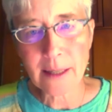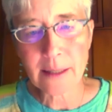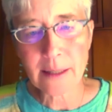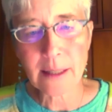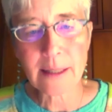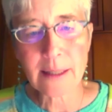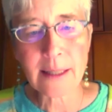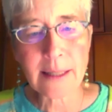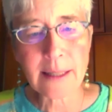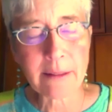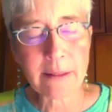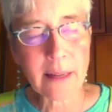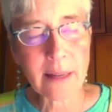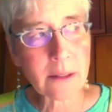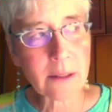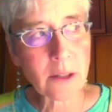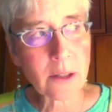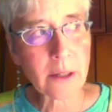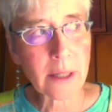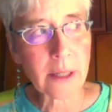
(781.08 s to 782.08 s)
because I think
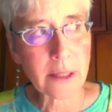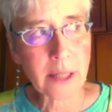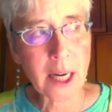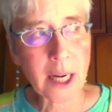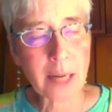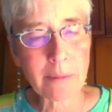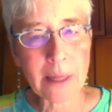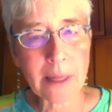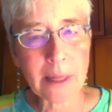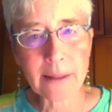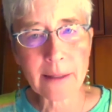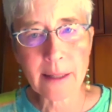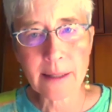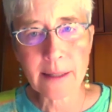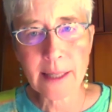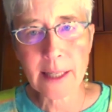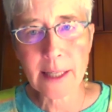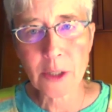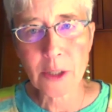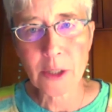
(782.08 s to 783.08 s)
during a time like this,
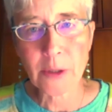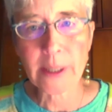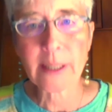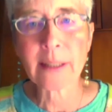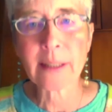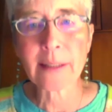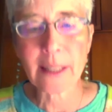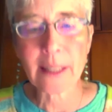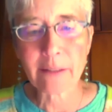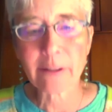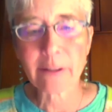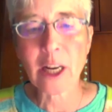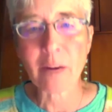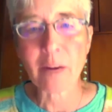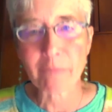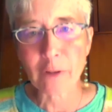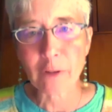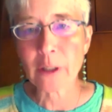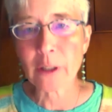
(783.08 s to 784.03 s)
history can give comfort